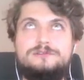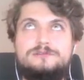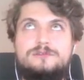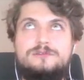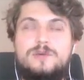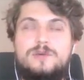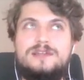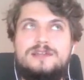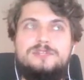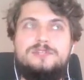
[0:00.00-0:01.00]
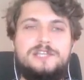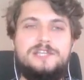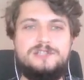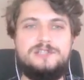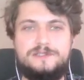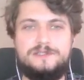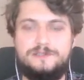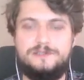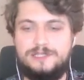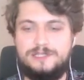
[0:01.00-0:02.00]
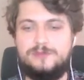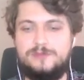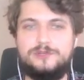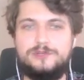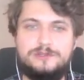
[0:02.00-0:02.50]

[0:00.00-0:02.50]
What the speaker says: what application has seen in the memory.